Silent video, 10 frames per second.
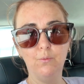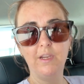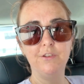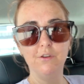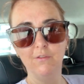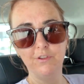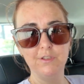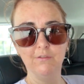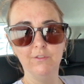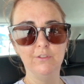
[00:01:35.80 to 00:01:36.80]
way too
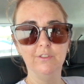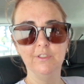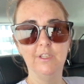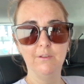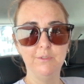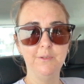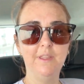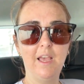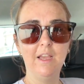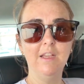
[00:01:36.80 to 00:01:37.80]
confusing for us. So we're
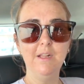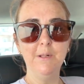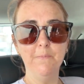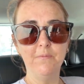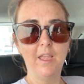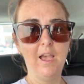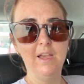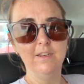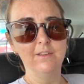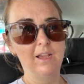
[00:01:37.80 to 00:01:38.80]
doing that
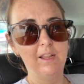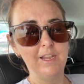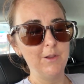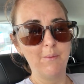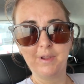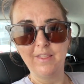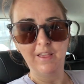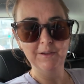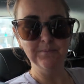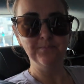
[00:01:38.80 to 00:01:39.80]
and I'll let you know when we get there.